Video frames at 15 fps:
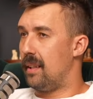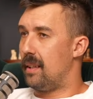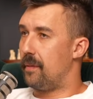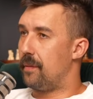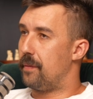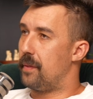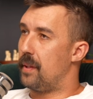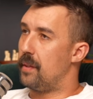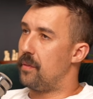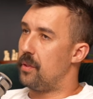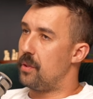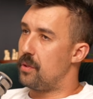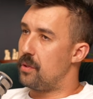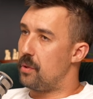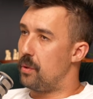if if
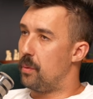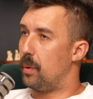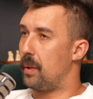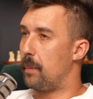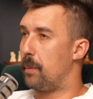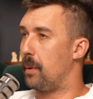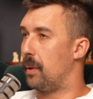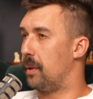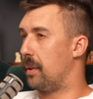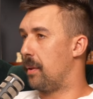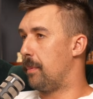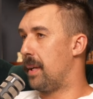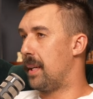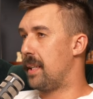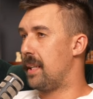you do want to put a lot of
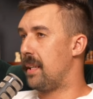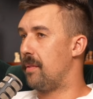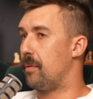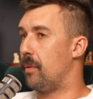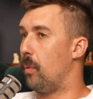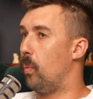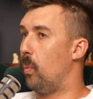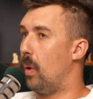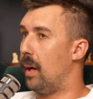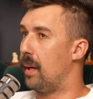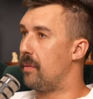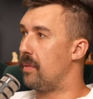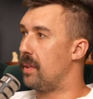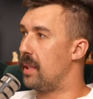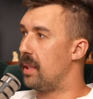money in for one
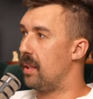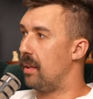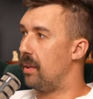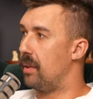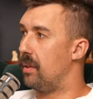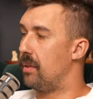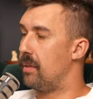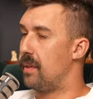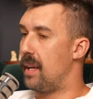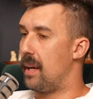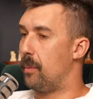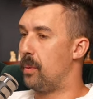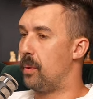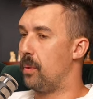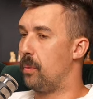video that
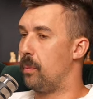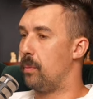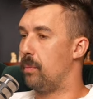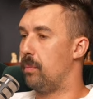will